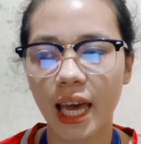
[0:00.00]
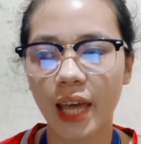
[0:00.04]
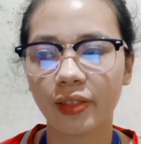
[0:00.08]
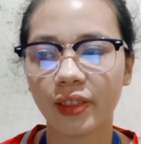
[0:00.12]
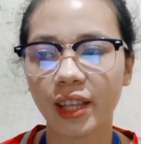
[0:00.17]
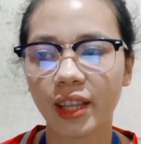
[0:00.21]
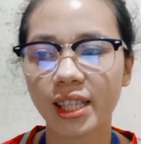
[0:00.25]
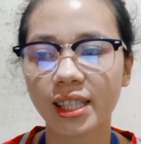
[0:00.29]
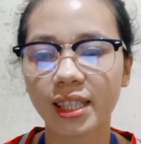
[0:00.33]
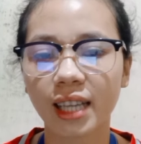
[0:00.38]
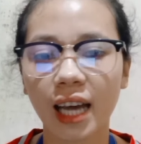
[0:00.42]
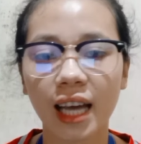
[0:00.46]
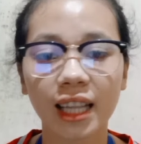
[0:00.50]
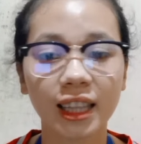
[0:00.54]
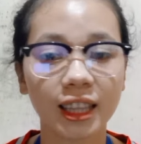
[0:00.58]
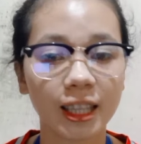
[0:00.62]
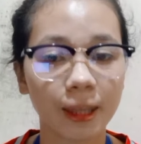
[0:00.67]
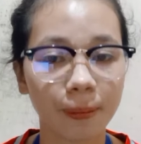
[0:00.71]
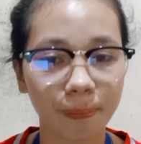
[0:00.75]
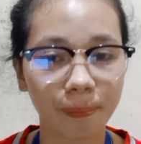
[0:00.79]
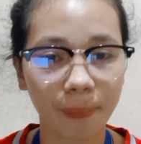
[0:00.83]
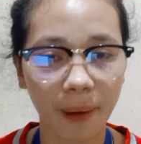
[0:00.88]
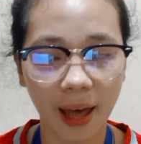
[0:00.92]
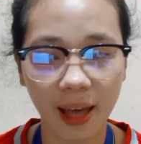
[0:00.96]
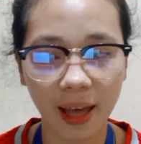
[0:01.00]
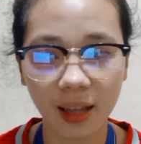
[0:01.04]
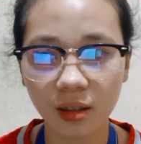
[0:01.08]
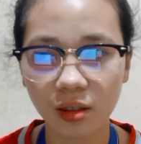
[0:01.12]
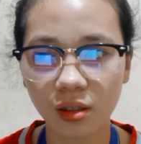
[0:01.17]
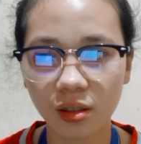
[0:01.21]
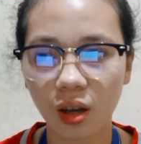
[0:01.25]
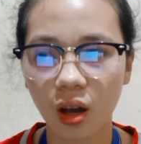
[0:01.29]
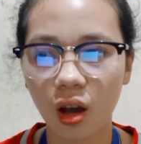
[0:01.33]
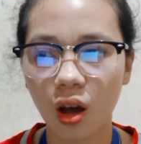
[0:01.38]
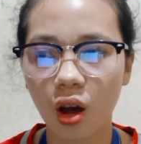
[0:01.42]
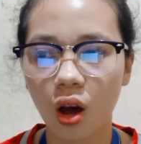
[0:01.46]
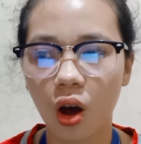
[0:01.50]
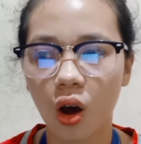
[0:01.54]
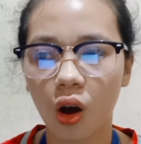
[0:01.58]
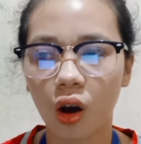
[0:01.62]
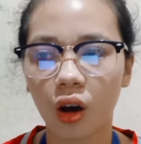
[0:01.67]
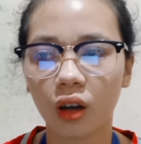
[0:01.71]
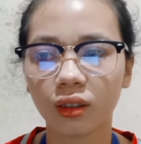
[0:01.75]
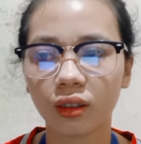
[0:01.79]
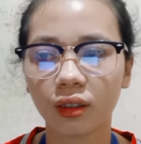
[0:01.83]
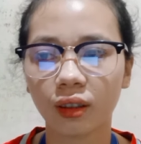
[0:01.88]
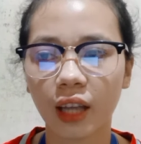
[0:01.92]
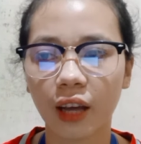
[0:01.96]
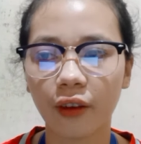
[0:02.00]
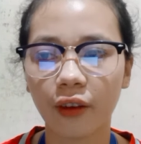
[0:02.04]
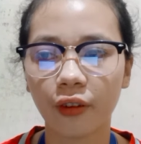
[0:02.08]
and this can depend on